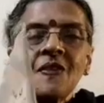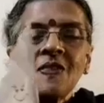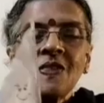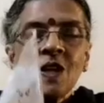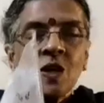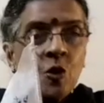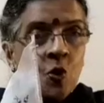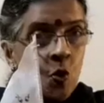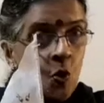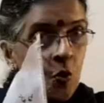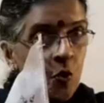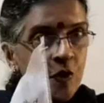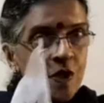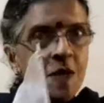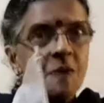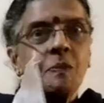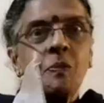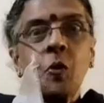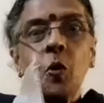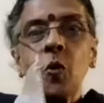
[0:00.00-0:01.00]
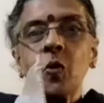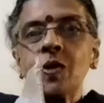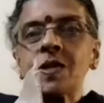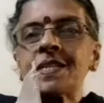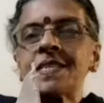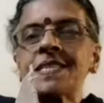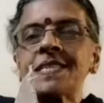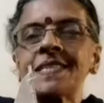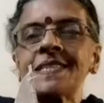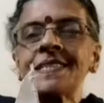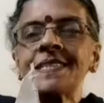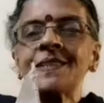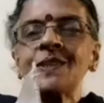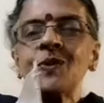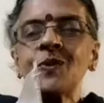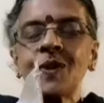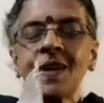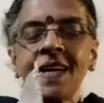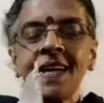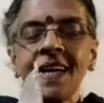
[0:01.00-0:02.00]
nori boat.
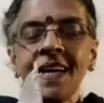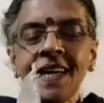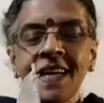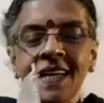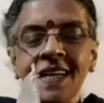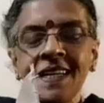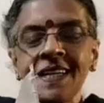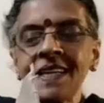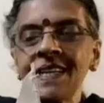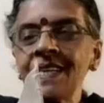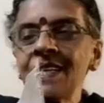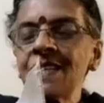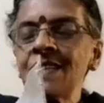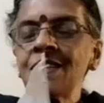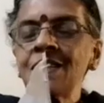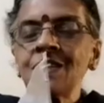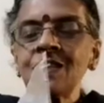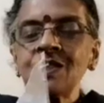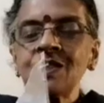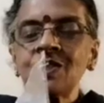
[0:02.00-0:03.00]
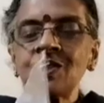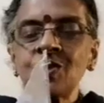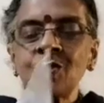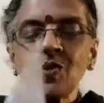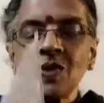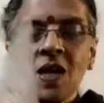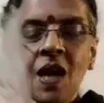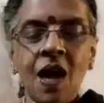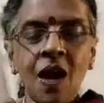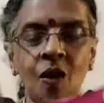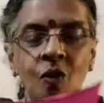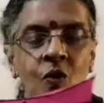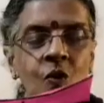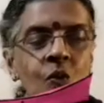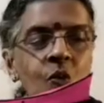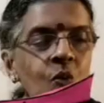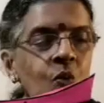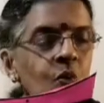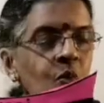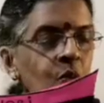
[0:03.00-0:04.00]
Okay, so
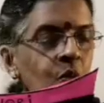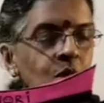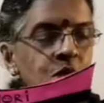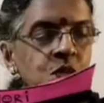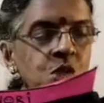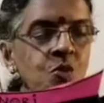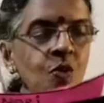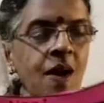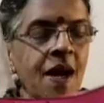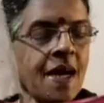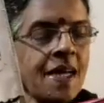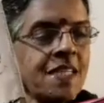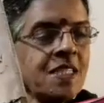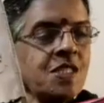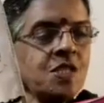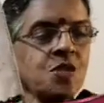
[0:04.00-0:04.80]
now what do? I